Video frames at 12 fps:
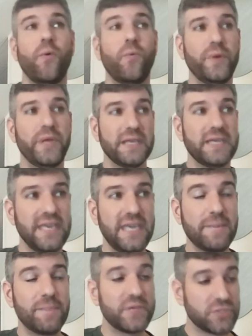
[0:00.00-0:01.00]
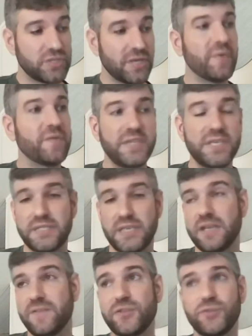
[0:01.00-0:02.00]
We can keep some of these
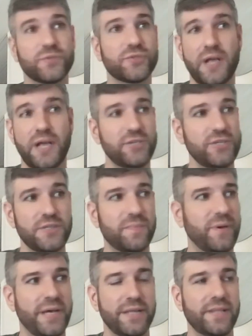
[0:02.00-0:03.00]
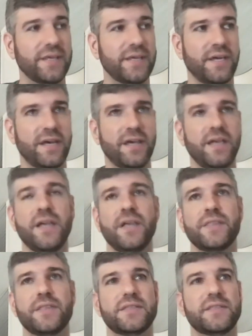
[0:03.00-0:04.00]
individual strategies, but the
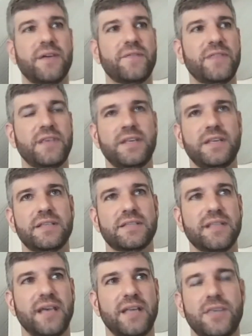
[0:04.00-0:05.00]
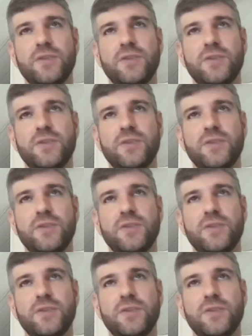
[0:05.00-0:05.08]
stuff that is like,